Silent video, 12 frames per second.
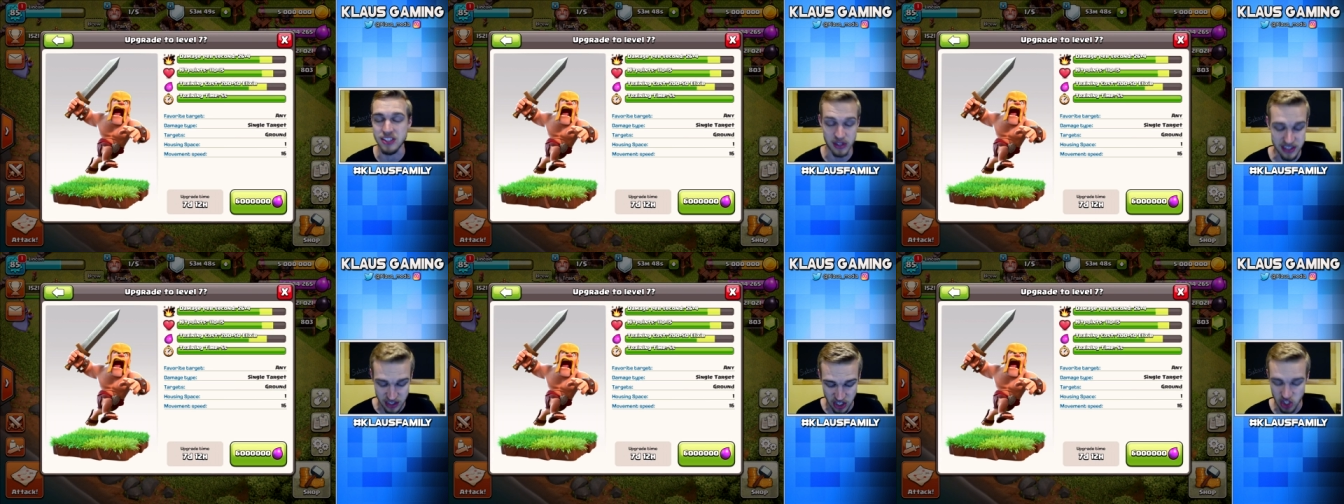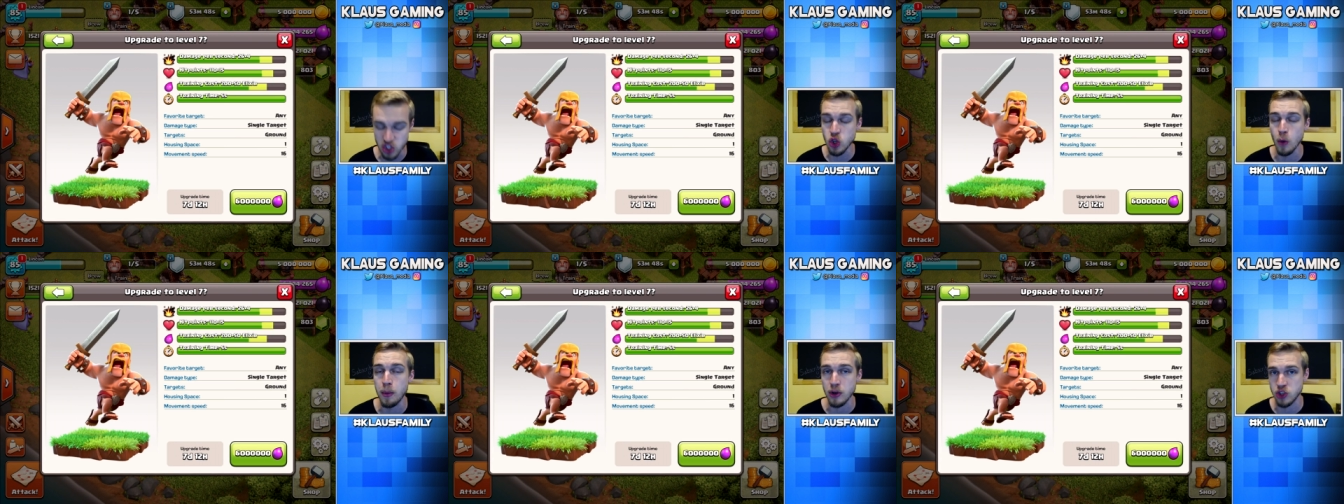So this is a
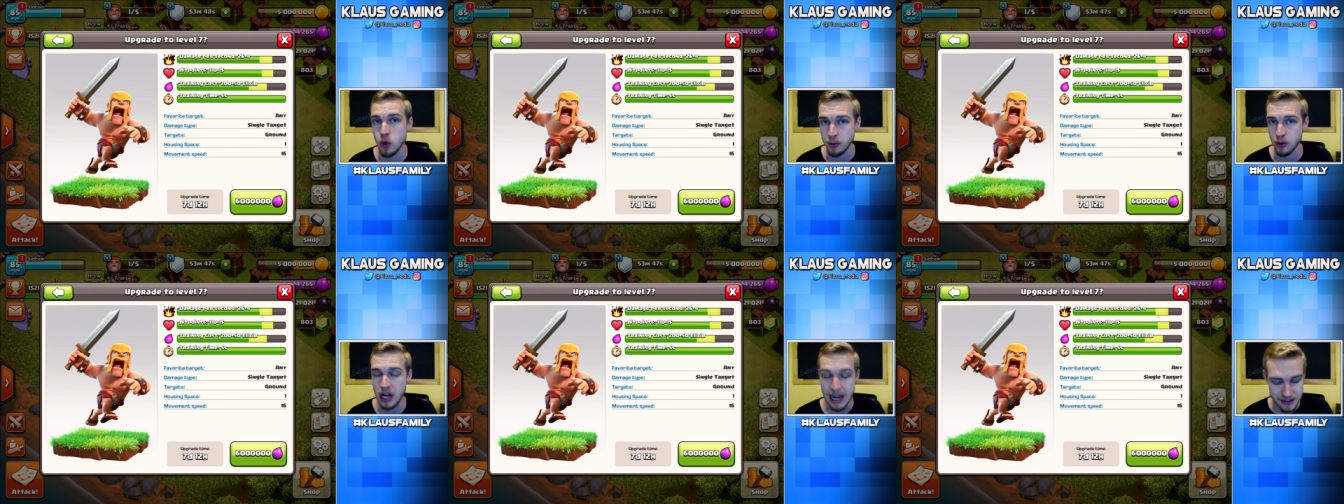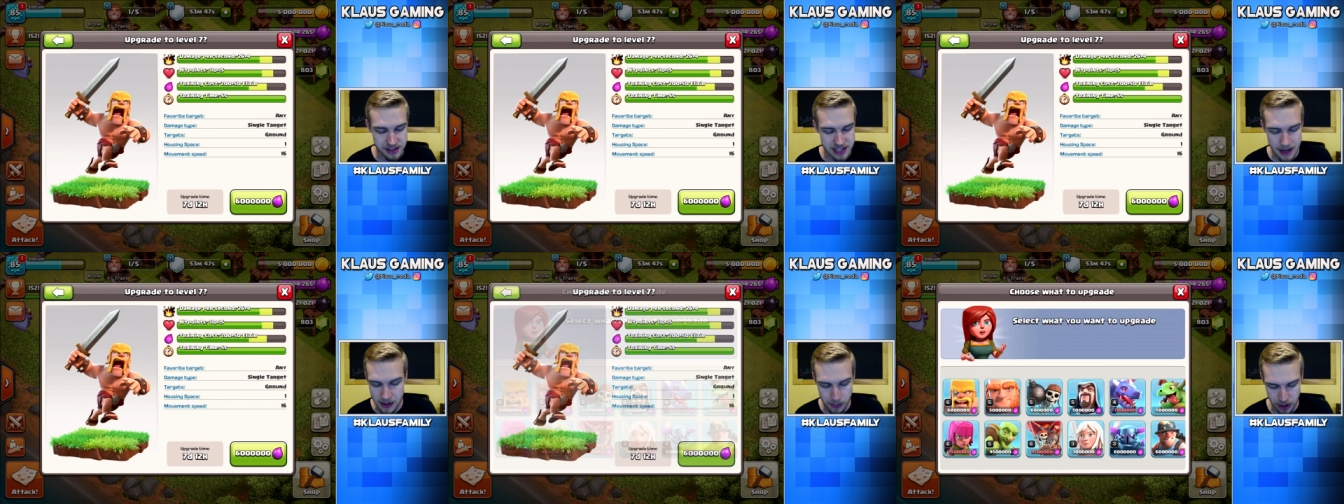super, super, and the
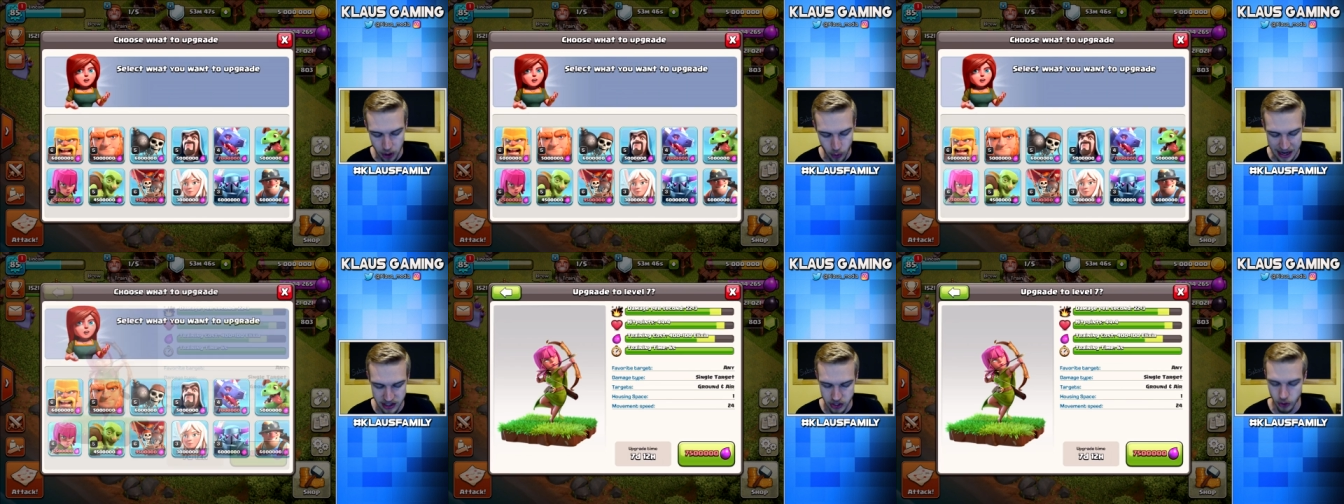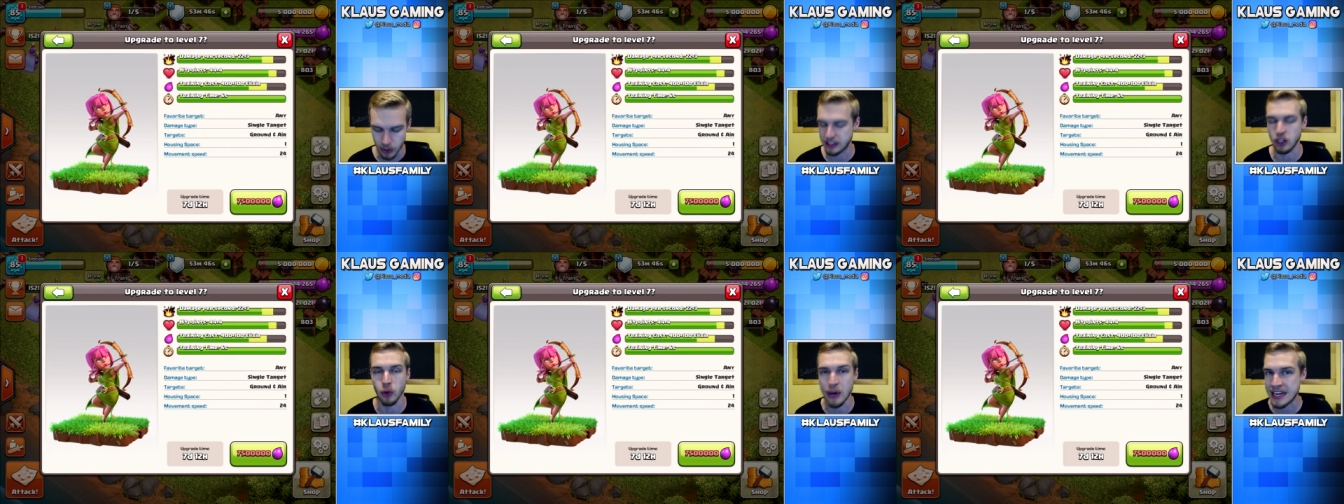same thing with the queen too. Like
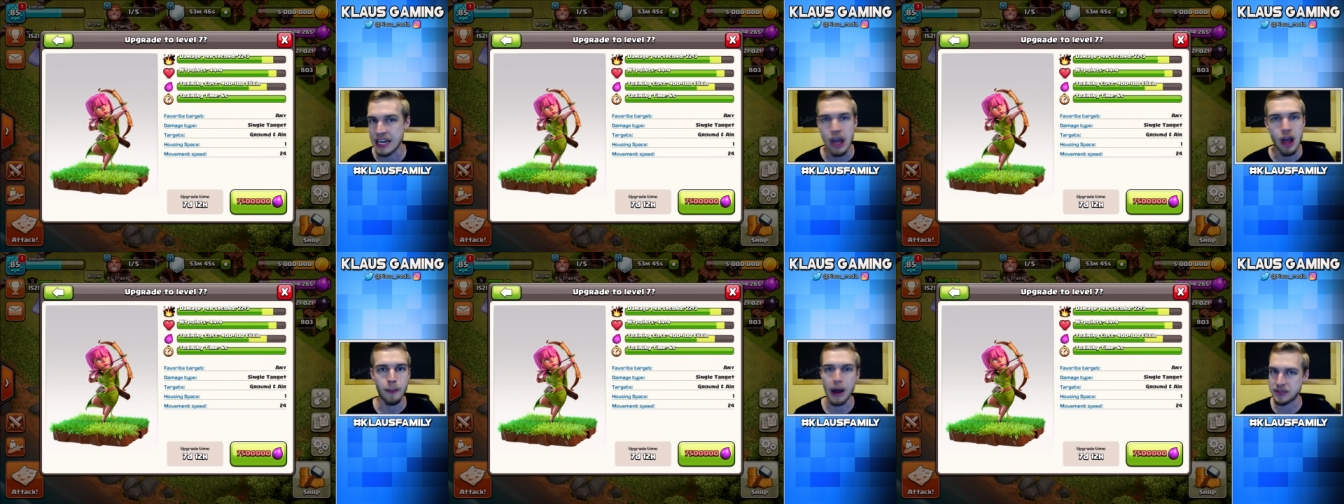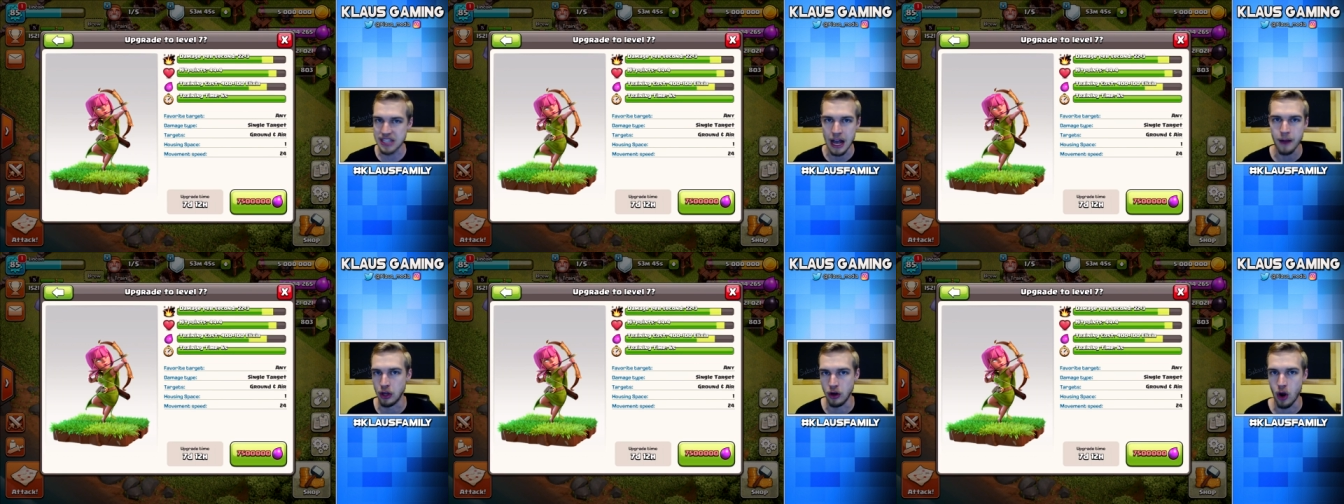the queen pops
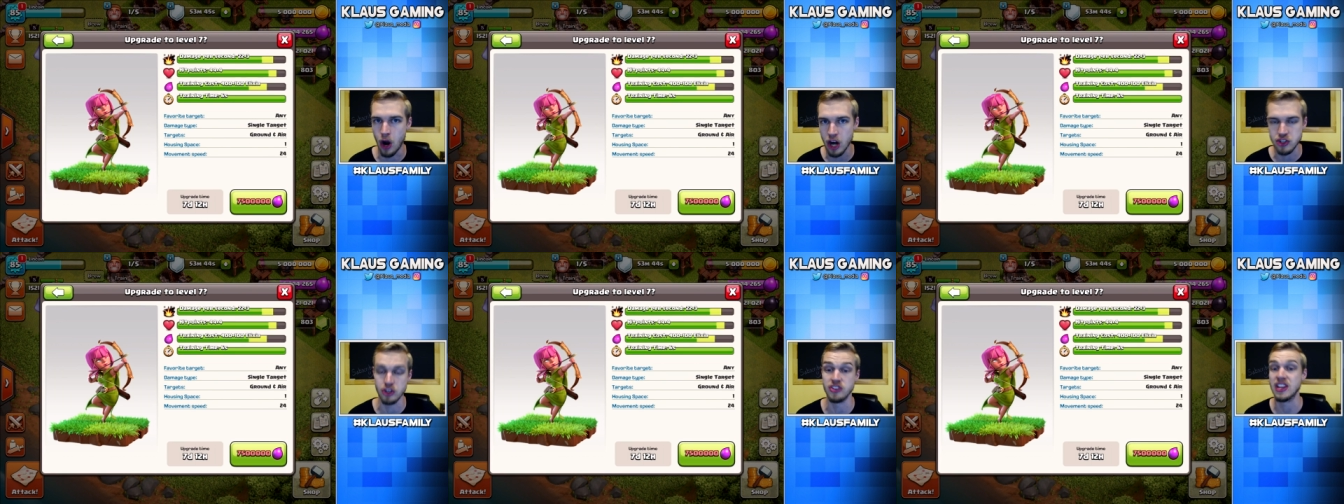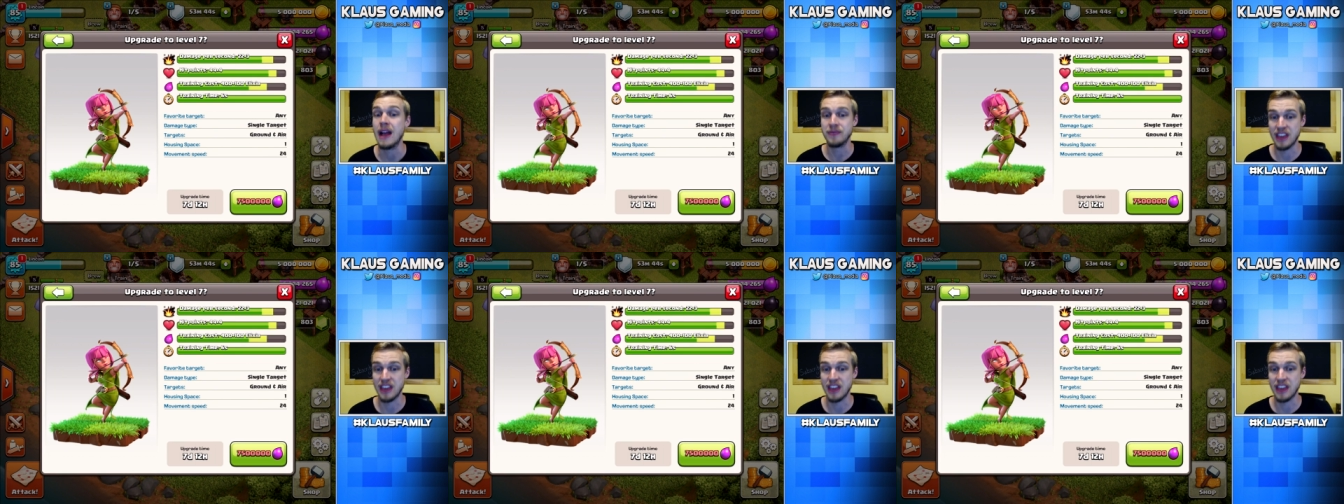out little archers.